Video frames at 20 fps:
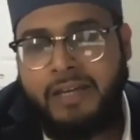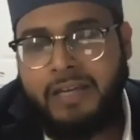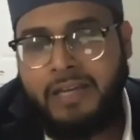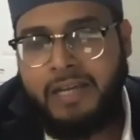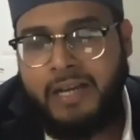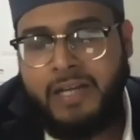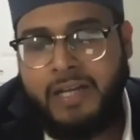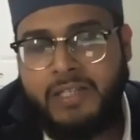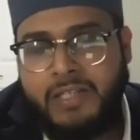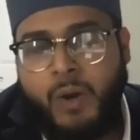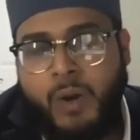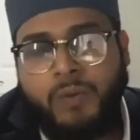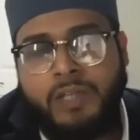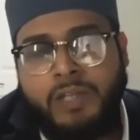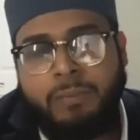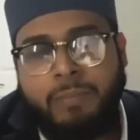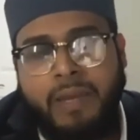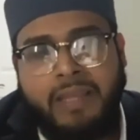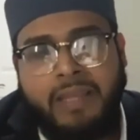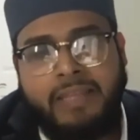it doesn't only
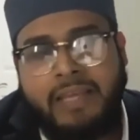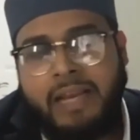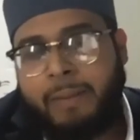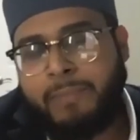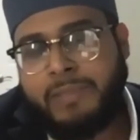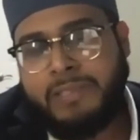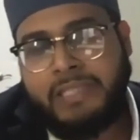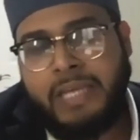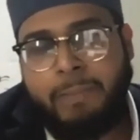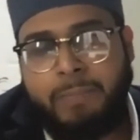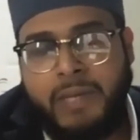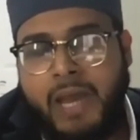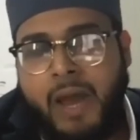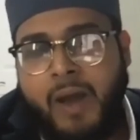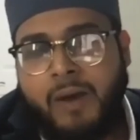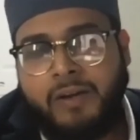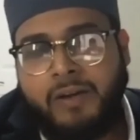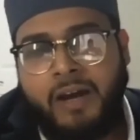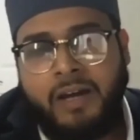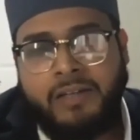mean that I'm skipping
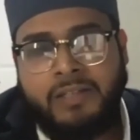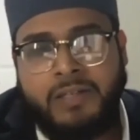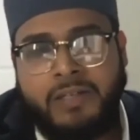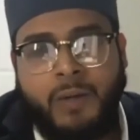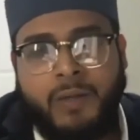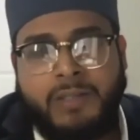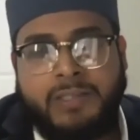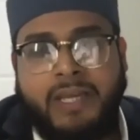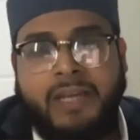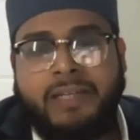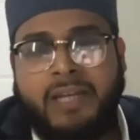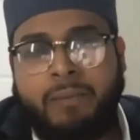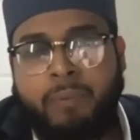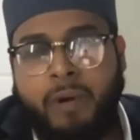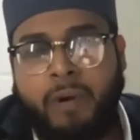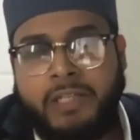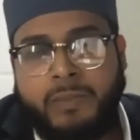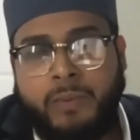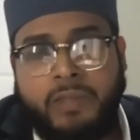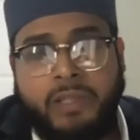out on, you know, Sunday
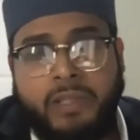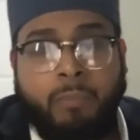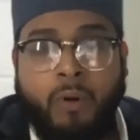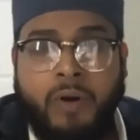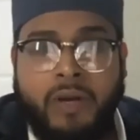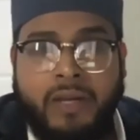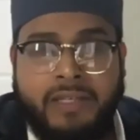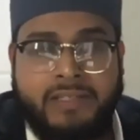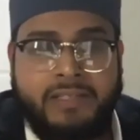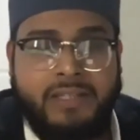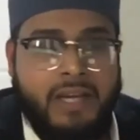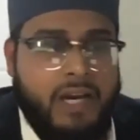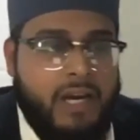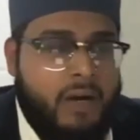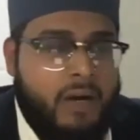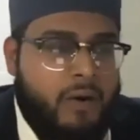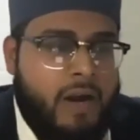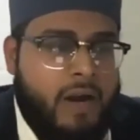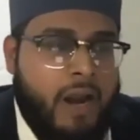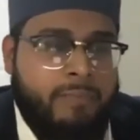brunch with the boys,
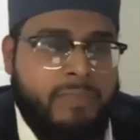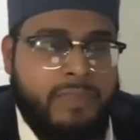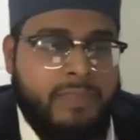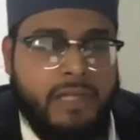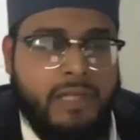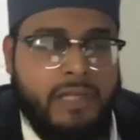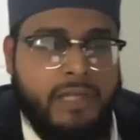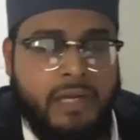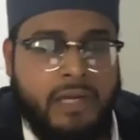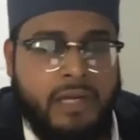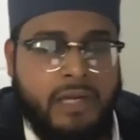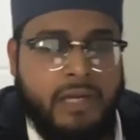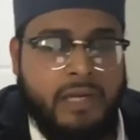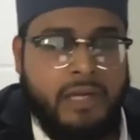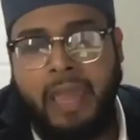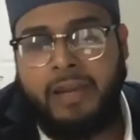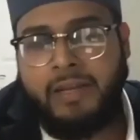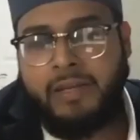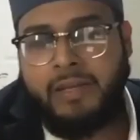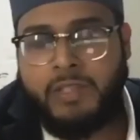or I'm, you know, I
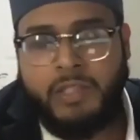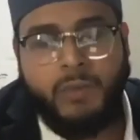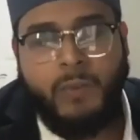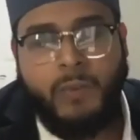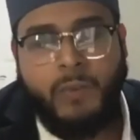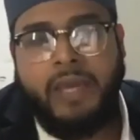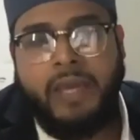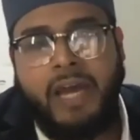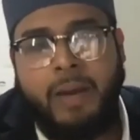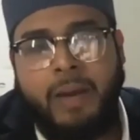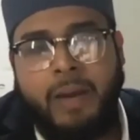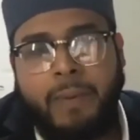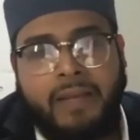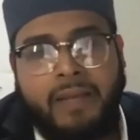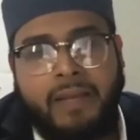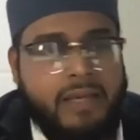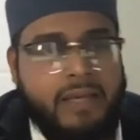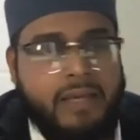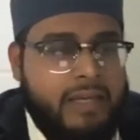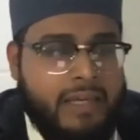can't just wake up
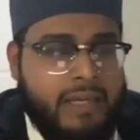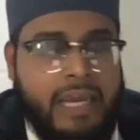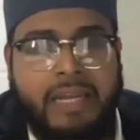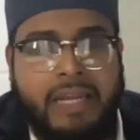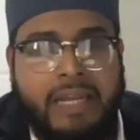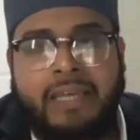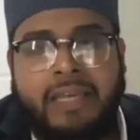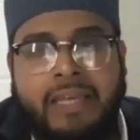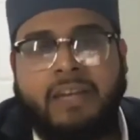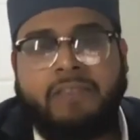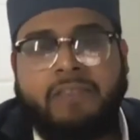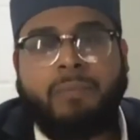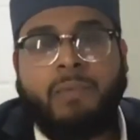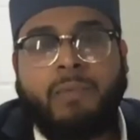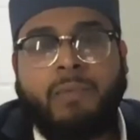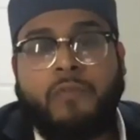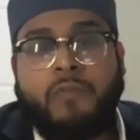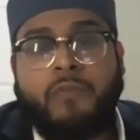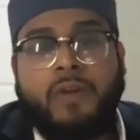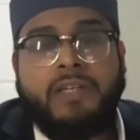and eat anything from
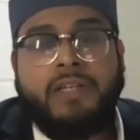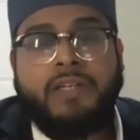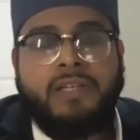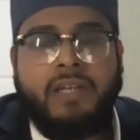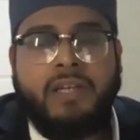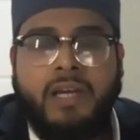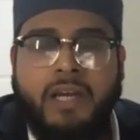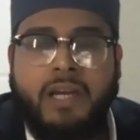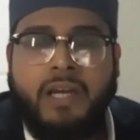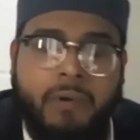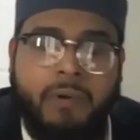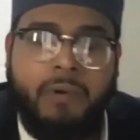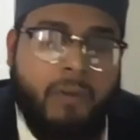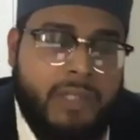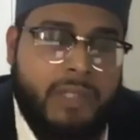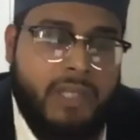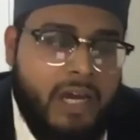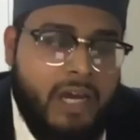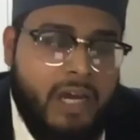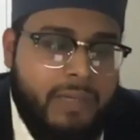the fridge. But
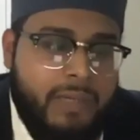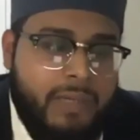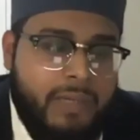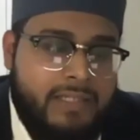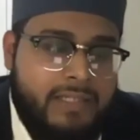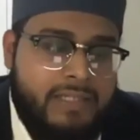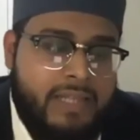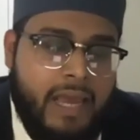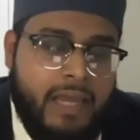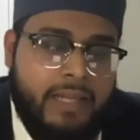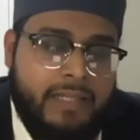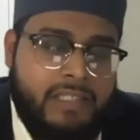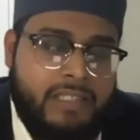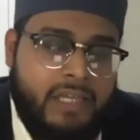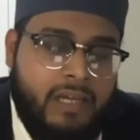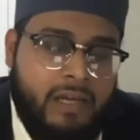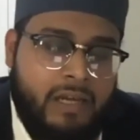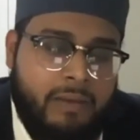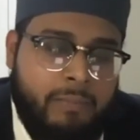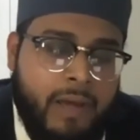Ramadan means that it's
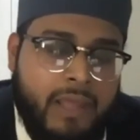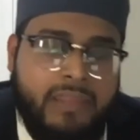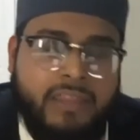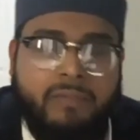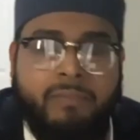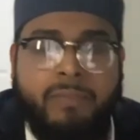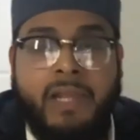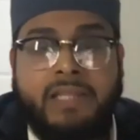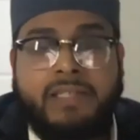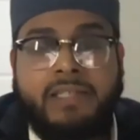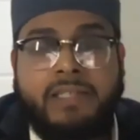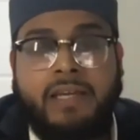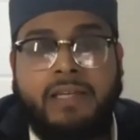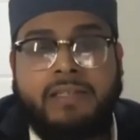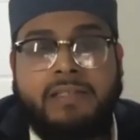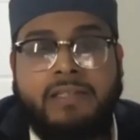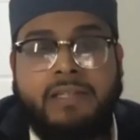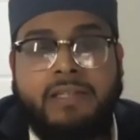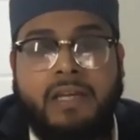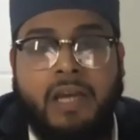a month of
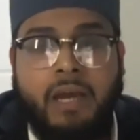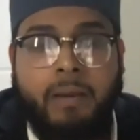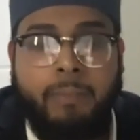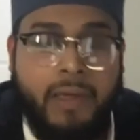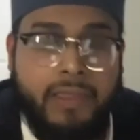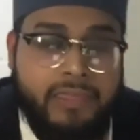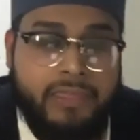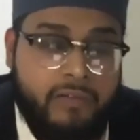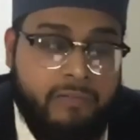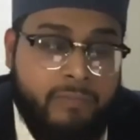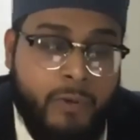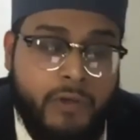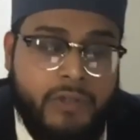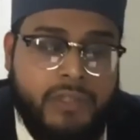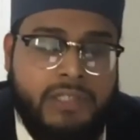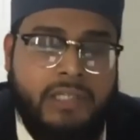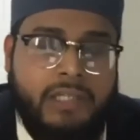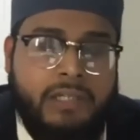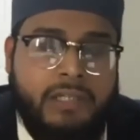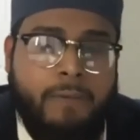blessings, a month of
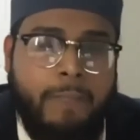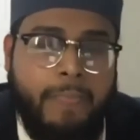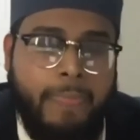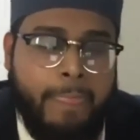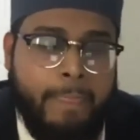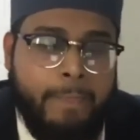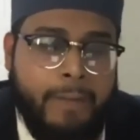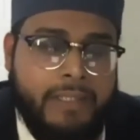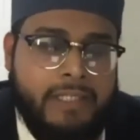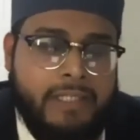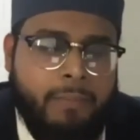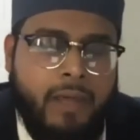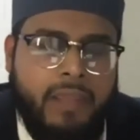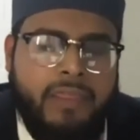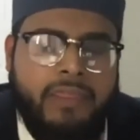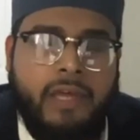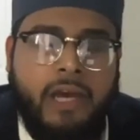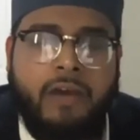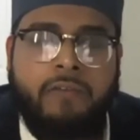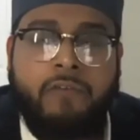mercy, it's a
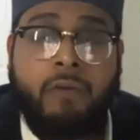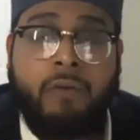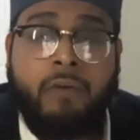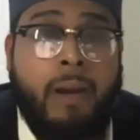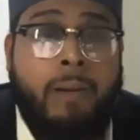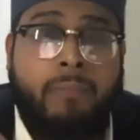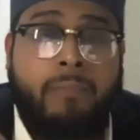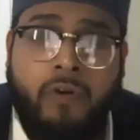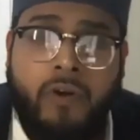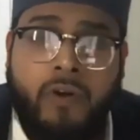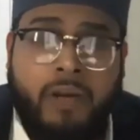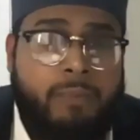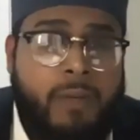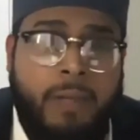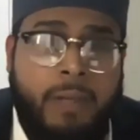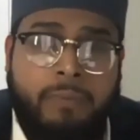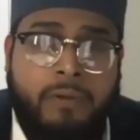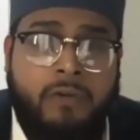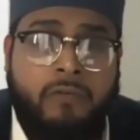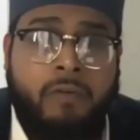month of remembering
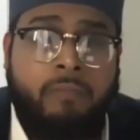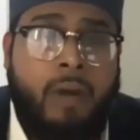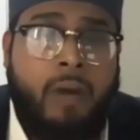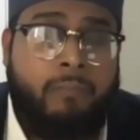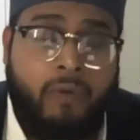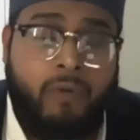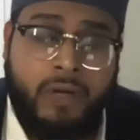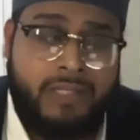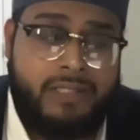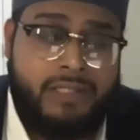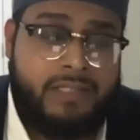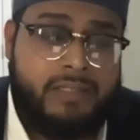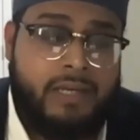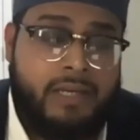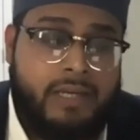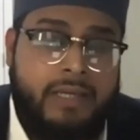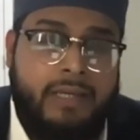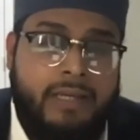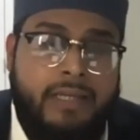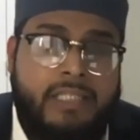people, remembrance.
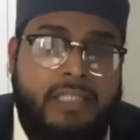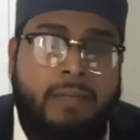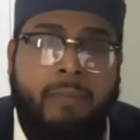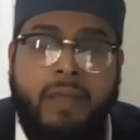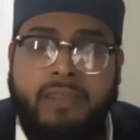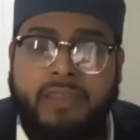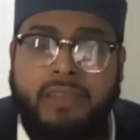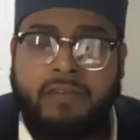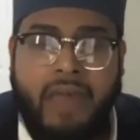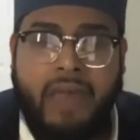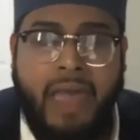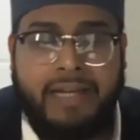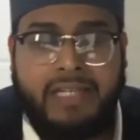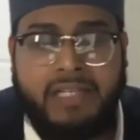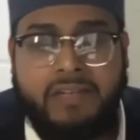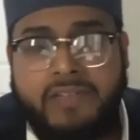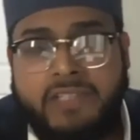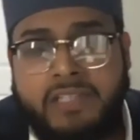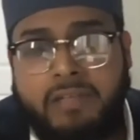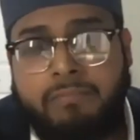It's a month of
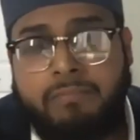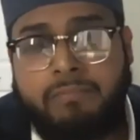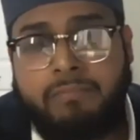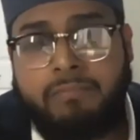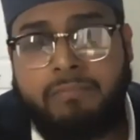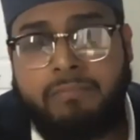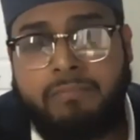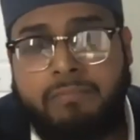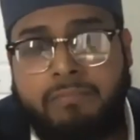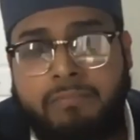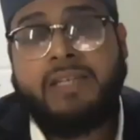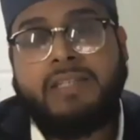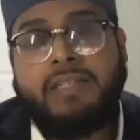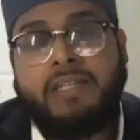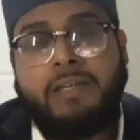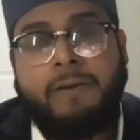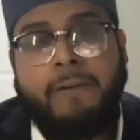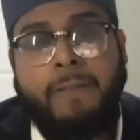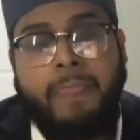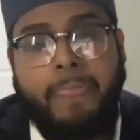activism and
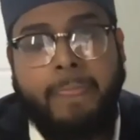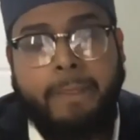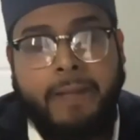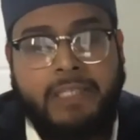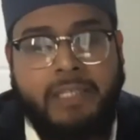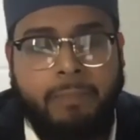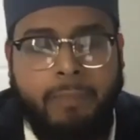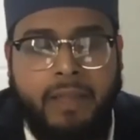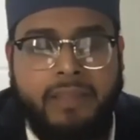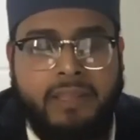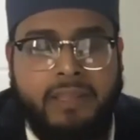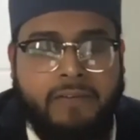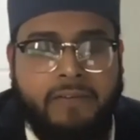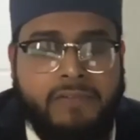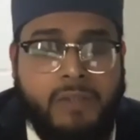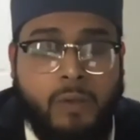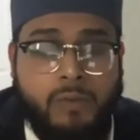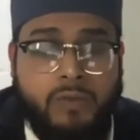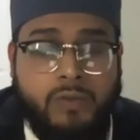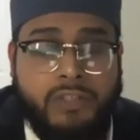advocacy. It's a month of
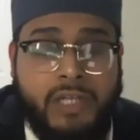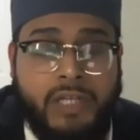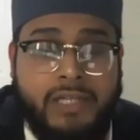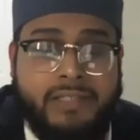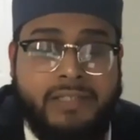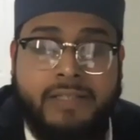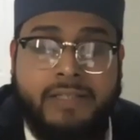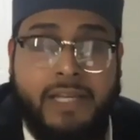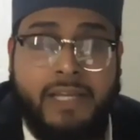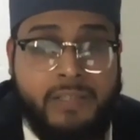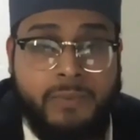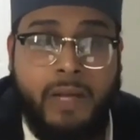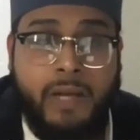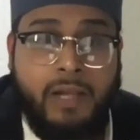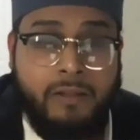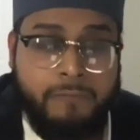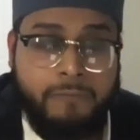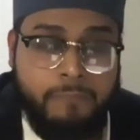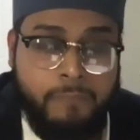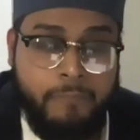social justice as
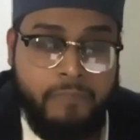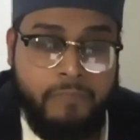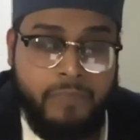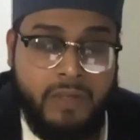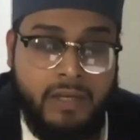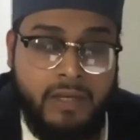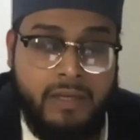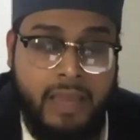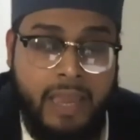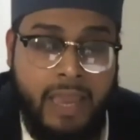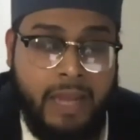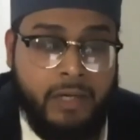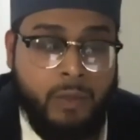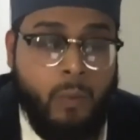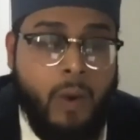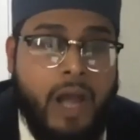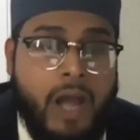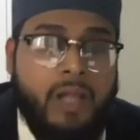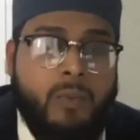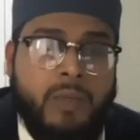well. And
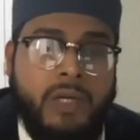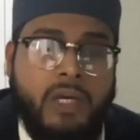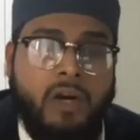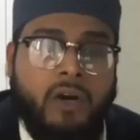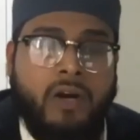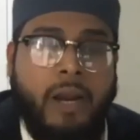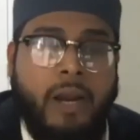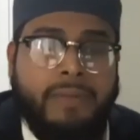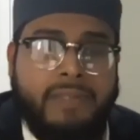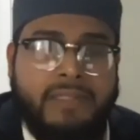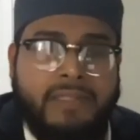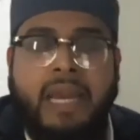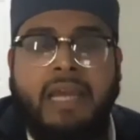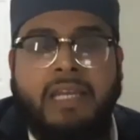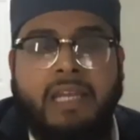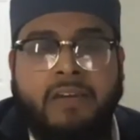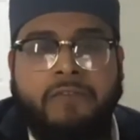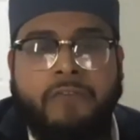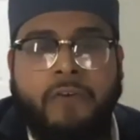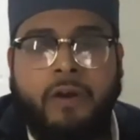while we are
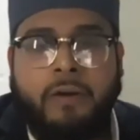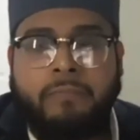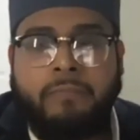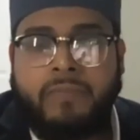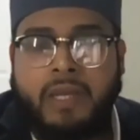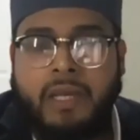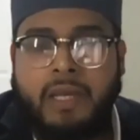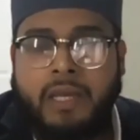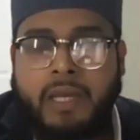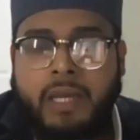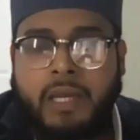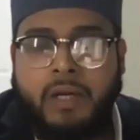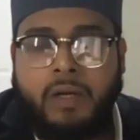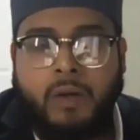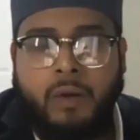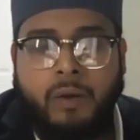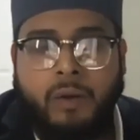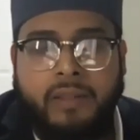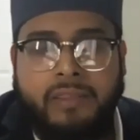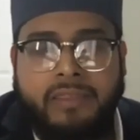abstaining from, you
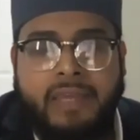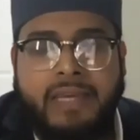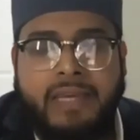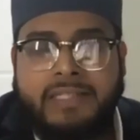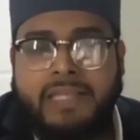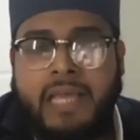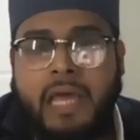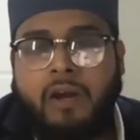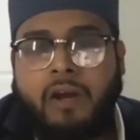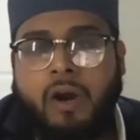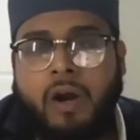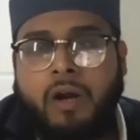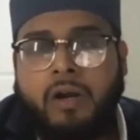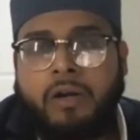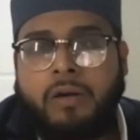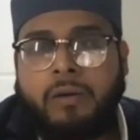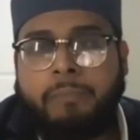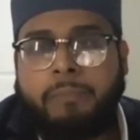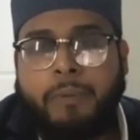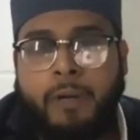know, things that
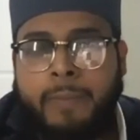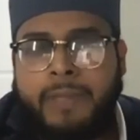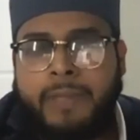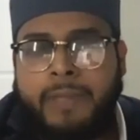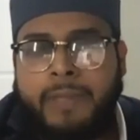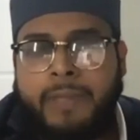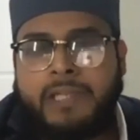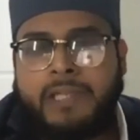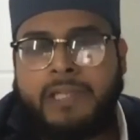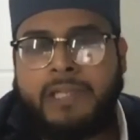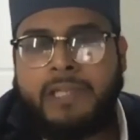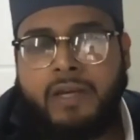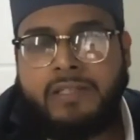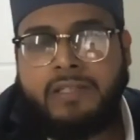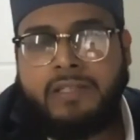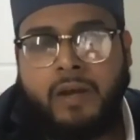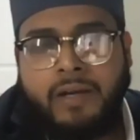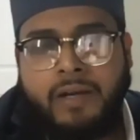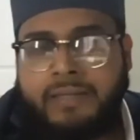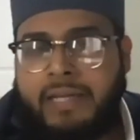are permissible for
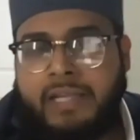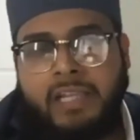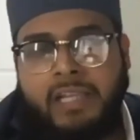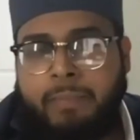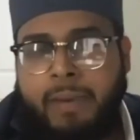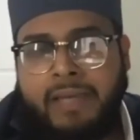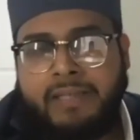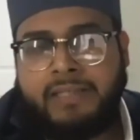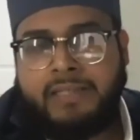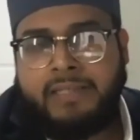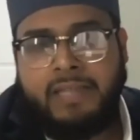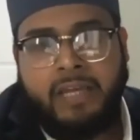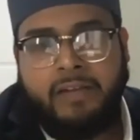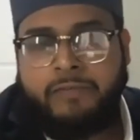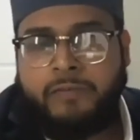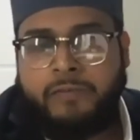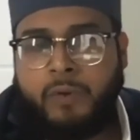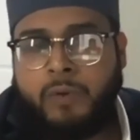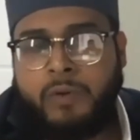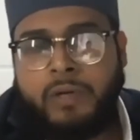us on a daily basis, like
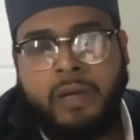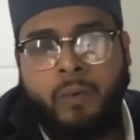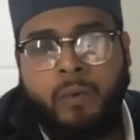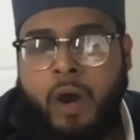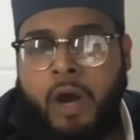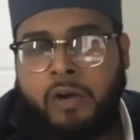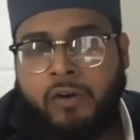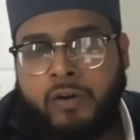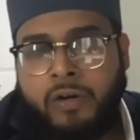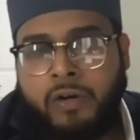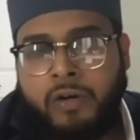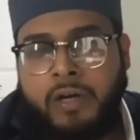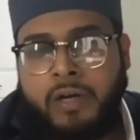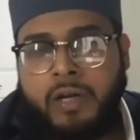food and water,